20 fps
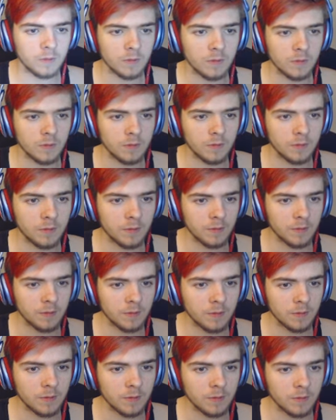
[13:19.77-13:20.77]

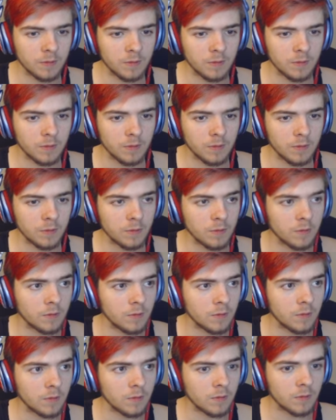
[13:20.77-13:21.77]
(silence)